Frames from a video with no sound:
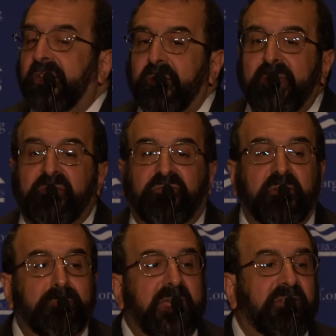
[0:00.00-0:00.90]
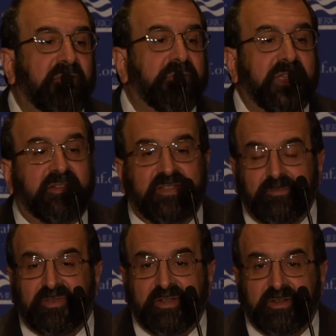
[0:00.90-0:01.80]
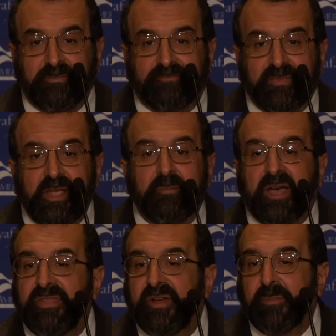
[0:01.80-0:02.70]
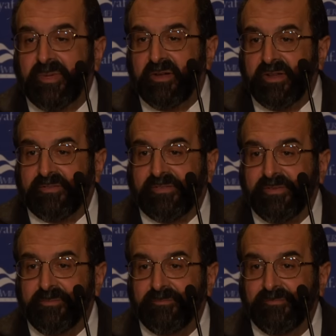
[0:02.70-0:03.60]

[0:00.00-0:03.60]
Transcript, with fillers: to make sure men don't get tempted by their appearance.